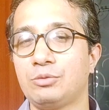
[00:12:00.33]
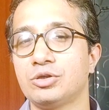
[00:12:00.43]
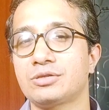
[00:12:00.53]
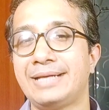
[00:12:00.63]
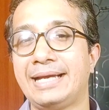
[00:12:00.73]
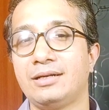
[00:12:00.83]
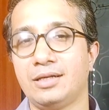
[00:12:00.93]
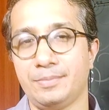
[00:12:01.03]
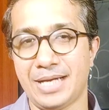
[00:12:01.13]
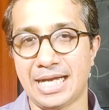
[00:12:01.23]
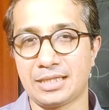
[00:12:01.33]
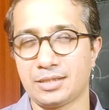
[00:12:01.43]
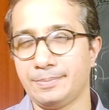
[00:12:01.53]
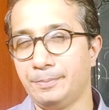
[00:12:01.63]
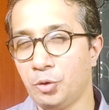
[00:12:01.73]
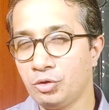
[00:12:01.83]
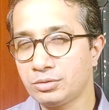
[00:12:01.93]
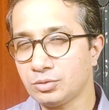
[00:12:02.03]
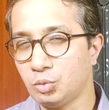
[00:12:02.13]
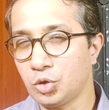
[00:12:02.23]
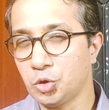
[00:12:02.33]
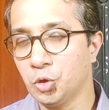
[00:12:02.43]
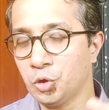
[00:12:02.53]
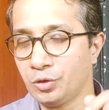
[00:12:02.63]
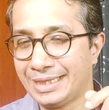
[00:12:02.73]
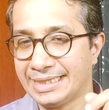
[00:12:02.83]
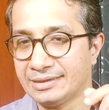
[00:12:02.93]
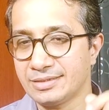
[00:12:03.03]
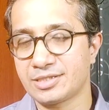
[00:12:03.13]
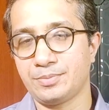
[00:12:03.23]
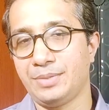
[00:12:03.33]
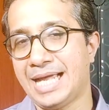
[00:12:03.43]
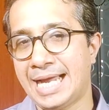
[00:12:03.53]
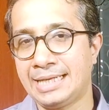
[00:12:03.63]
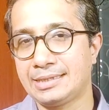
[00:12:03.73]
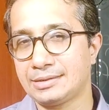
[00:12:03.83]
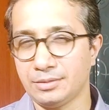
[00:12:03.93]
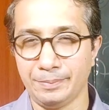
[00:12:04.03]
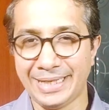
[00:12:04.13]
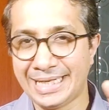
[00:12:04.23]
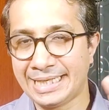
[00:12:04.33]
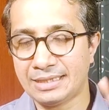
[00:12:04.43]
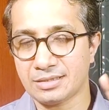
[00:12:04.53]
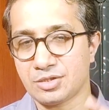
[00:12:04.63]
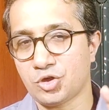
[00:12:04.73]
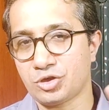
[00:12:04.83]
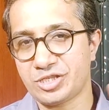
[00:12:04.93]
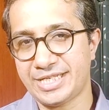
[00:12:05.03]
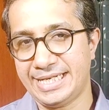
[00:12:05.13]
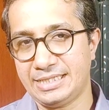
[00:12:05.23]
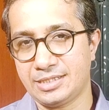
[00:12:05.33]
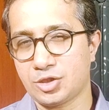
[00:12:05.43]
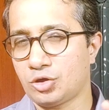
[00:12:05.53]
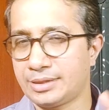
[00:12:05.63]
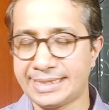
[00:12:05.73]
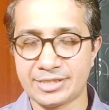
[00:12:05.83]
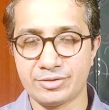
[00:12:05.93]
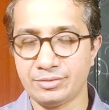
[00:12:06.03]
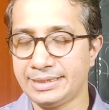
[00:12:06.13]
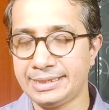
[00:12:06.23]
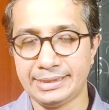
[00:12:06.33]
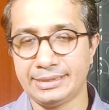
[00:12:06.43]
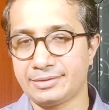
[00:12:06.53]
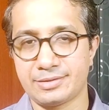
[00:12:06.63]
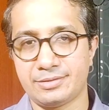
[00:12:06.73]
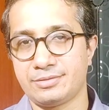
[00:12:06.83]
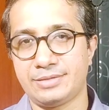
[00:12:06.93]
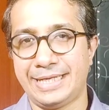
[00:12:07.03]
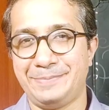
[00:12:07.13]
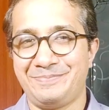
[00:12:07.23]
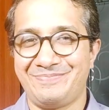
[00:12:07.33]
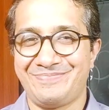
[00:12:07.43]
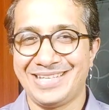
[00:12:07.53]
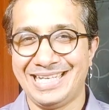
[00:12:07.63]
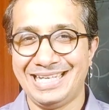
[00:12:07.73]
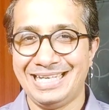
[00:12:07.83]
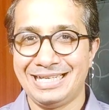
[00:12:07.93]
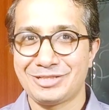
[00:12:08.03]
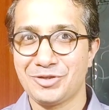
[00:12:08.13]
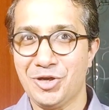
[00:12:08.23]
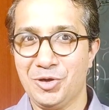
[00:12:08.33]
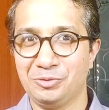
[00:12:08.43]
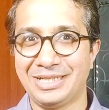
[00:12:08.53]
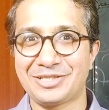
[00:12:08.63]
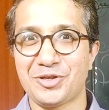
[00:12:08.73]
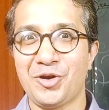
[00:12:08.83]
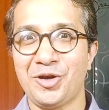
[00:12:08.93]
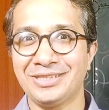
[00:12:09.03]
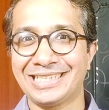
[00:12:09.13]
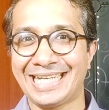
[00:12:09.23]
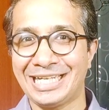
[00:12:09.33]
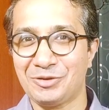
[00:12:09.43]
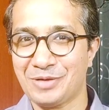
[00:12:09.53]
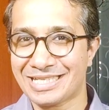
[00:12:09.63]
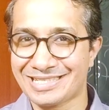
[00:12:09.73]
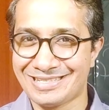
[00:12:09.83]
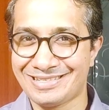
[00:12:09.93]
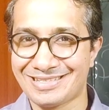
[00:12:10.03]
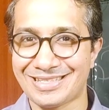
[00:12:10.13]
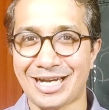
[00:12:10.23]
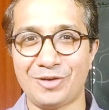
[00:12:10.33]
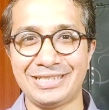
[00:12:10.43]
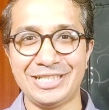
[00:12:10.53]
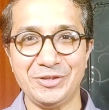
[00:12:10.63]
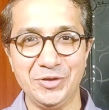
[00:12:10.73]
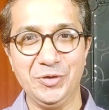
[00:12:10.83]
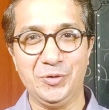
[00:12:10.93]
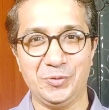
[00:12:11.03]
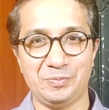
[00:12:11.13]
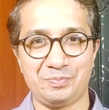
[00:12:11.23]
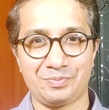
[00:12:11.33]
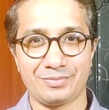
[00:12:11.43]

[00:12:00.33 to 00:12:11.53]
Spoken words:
I was taken aback. Both would go in this blank. The meaning does not change. Contextually, it's the same. So that's all the 10 questions. How did you do?